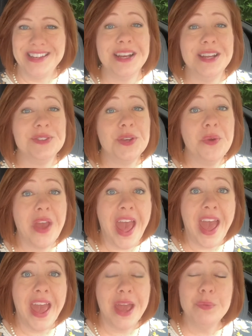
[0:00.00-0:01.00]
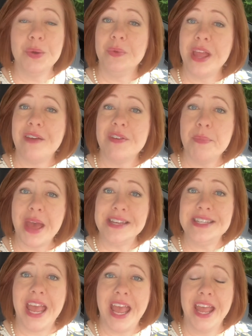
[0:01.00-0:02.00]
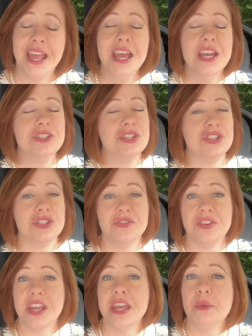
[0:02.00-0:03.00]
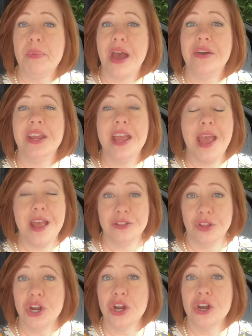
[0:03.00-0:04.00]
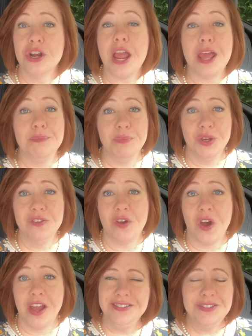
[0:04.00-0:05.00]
And it's okay when we have a bad day to just forget about it and learn and move on.